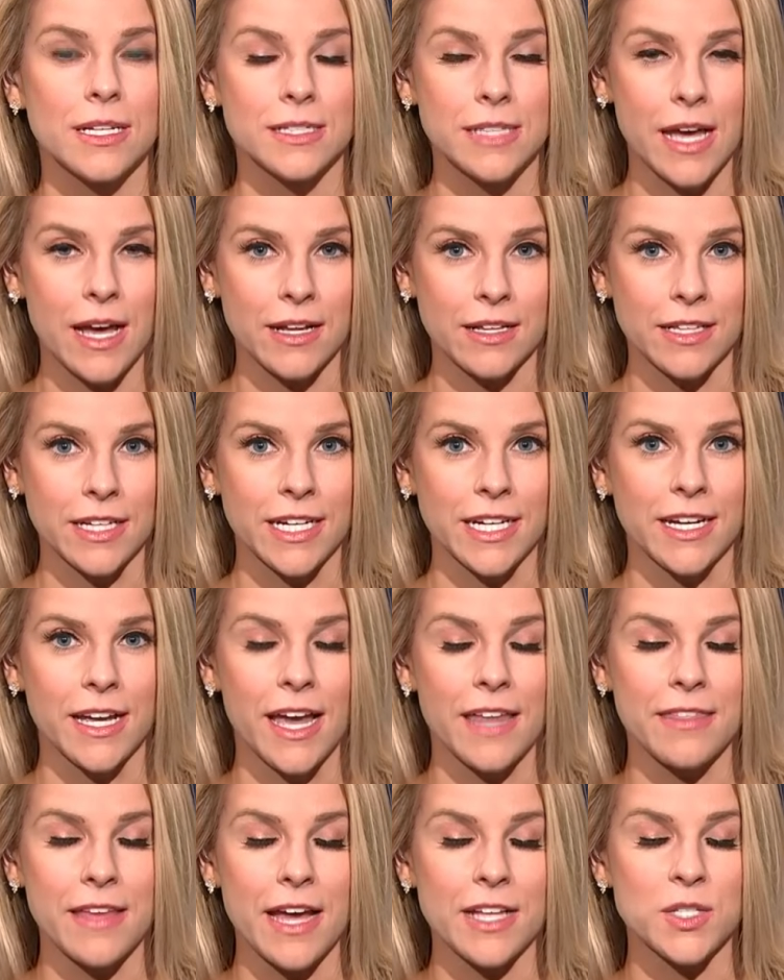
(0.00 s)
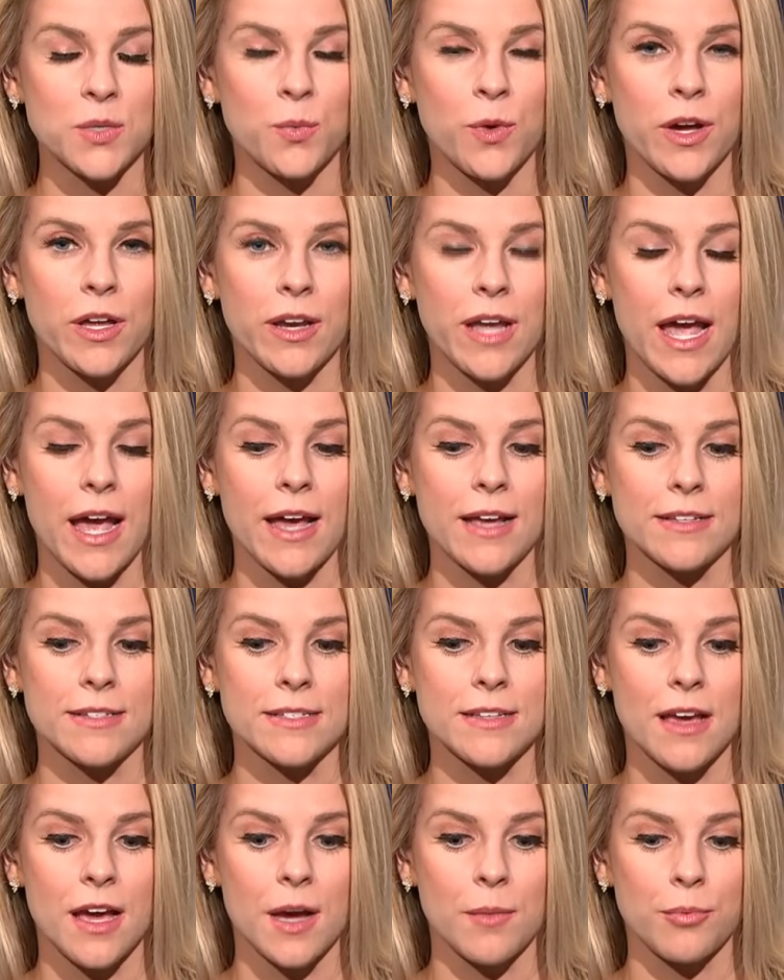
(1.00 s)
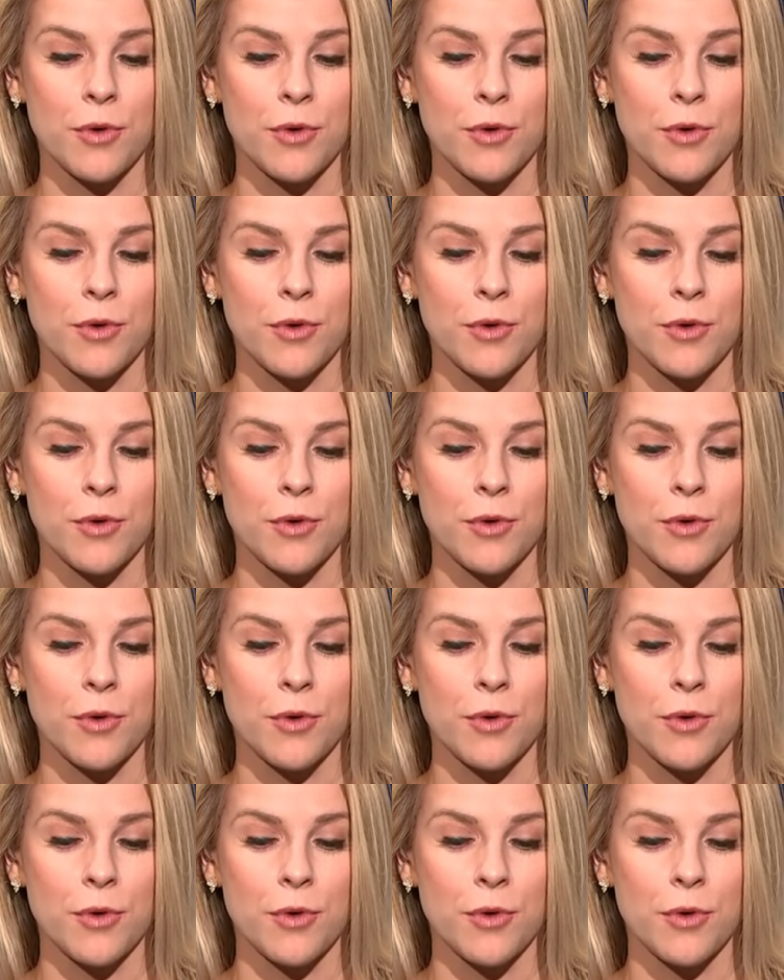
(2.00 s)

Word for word: Exactly. And that's what hmm. has uh,